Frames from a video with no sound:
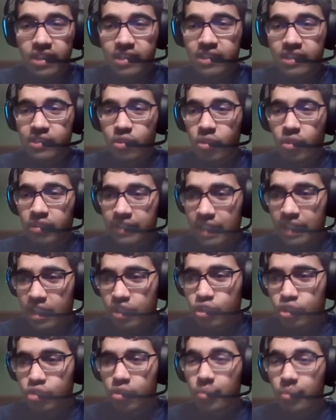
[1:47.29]
He's currently
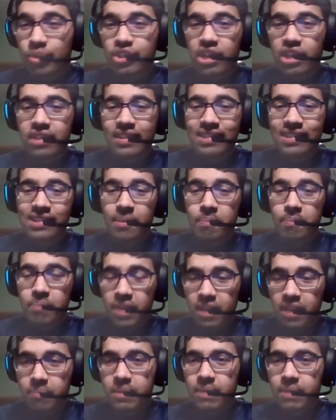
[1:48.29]
injured, which I think is a
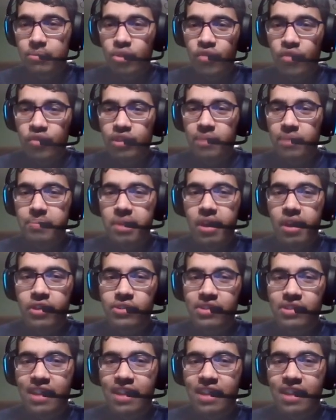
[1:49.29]
big, big blow for Olympiacos.